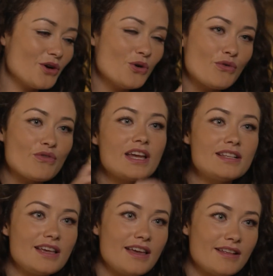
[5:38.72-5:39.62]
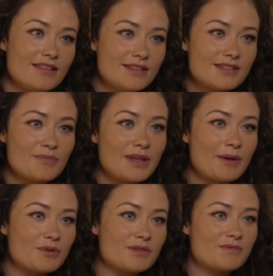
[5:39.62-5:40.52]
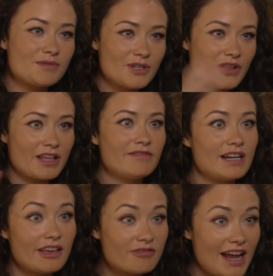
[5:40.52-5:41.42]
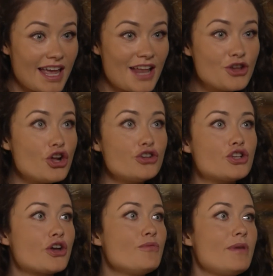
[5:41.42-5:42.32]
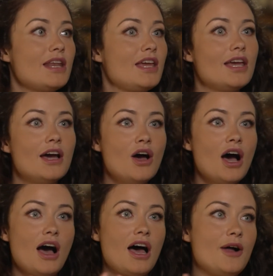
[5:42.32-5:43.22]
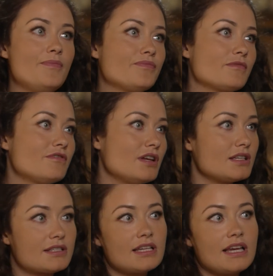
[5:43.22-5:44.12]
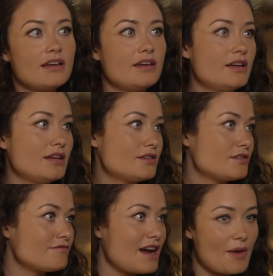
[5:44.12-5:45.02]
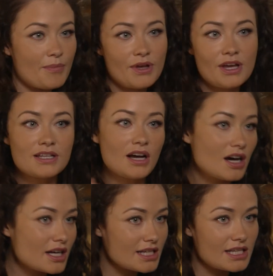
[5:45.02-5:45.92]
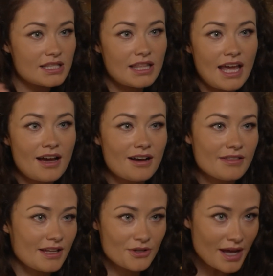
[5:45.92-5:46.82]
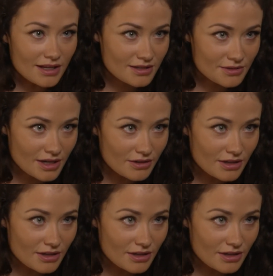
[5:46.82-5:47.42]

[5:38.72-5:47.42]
it all feeds in to being able to do something really great. And you know, so many singers, rappers, artists, they do acting as well.